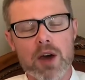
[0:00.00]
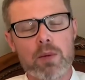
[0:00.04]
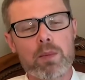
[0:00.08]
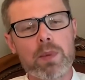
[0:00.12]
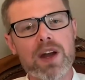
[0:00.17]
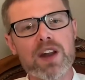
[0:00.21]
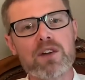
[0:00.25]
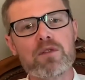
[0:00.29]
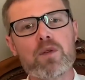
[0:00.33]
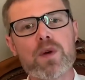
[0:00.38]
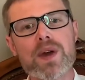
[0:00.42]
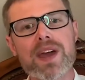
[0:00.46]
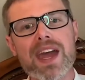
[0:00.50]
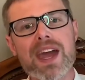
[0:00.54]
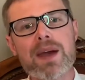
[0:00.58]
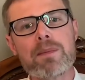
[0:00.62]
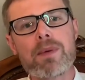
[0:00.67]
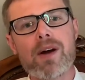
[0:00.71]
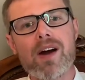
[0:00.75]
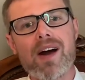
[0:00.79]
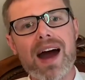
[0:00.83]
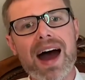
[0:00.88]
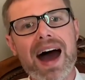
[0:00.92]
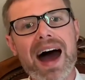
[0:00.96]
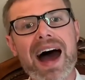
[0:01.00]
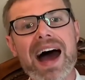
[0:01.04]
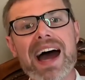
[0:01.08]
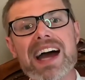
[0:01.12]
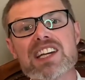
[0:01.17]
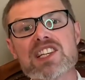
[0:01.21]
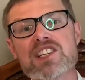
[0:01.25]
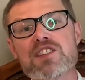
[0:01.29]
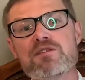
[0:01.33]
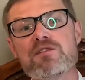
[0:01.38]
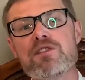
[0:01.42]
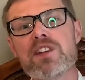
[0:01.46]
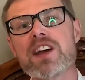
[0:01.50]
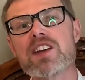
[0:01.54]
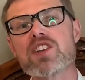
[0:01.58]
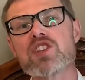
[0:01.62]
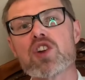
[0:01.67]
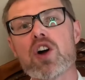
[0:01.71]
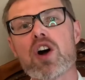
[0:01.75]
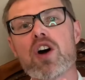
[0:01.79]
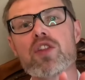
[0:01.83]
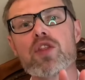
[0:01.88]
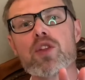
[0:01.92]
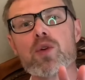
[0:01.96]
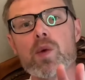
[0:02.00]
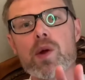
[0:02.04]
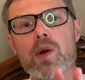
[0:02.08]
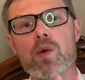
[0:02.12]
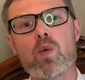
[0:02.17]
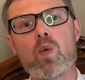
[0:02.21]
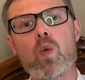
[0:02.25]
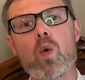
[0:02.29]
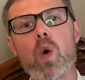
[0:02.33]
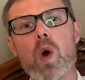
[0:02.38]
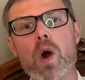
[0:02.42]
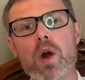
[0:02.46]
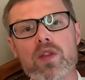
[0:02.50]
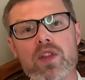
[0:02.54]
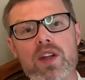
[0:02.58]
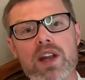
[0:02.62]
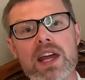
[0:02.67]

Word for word: but if we keep our eyes fixed on the reward